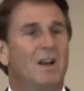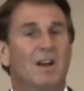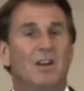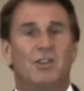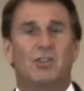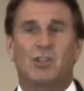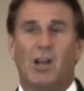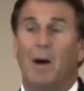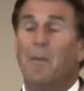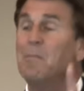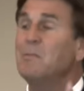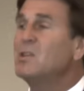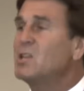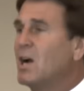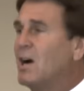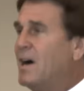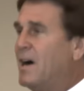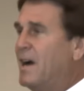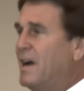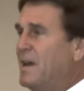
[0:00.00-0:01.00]

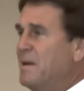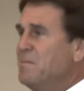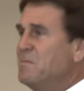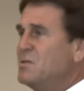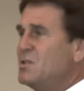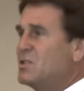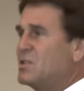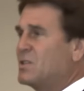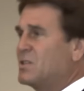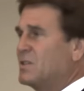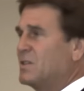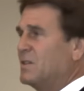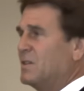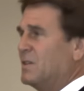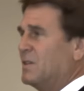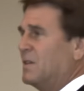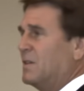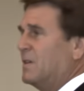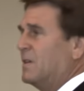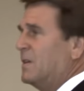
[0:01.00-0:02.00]
Sometimes
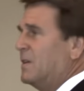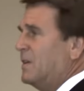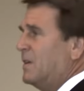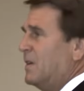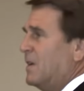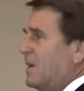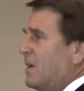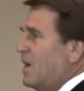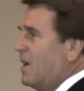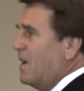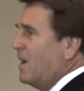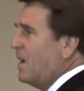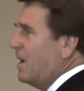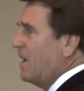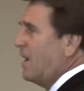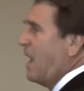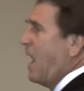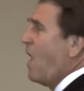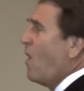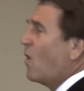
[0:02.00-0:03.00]

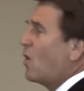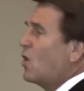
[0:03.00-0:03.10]
how